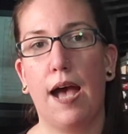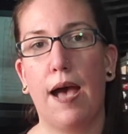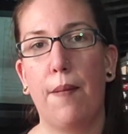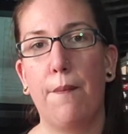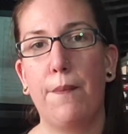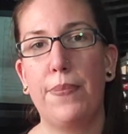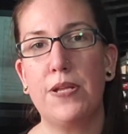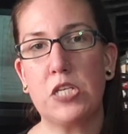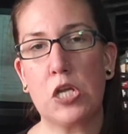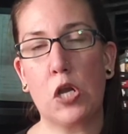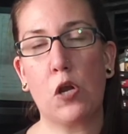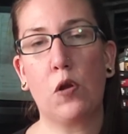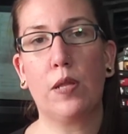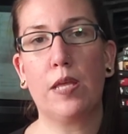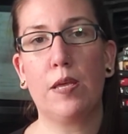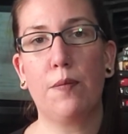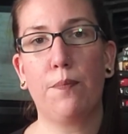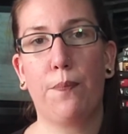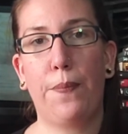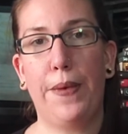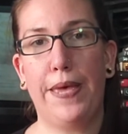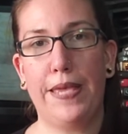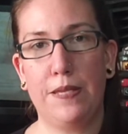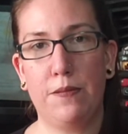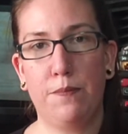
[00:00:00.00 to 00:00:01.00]
but generally
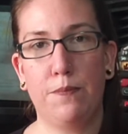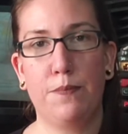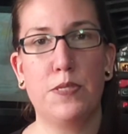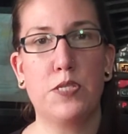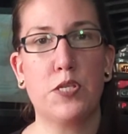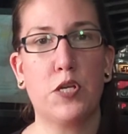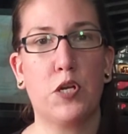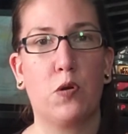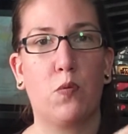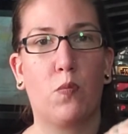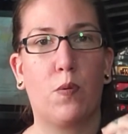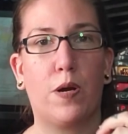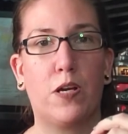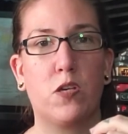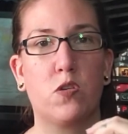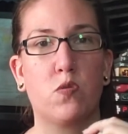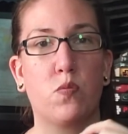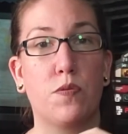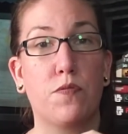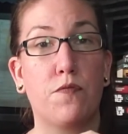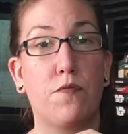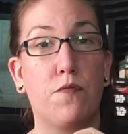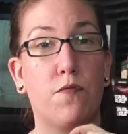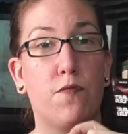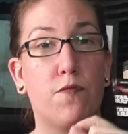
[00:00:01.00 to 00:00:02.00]
Pimsleur works
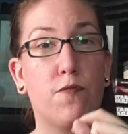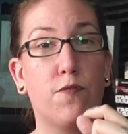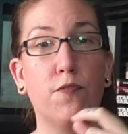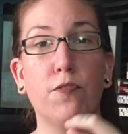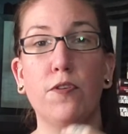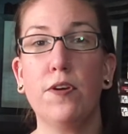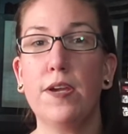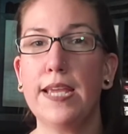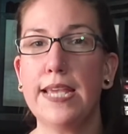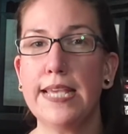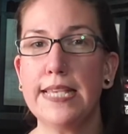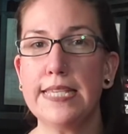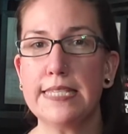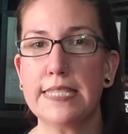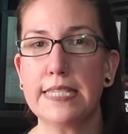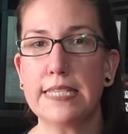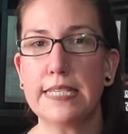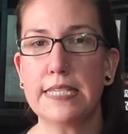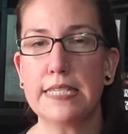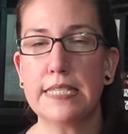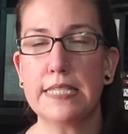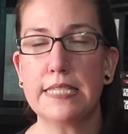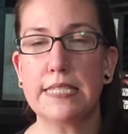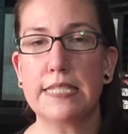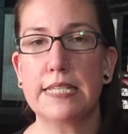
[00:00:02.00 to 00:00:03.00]
with
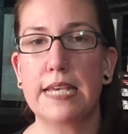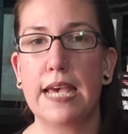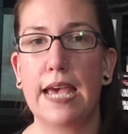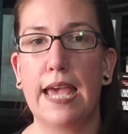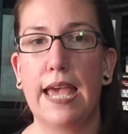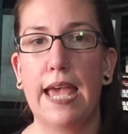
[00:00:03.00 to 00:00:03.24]
phrases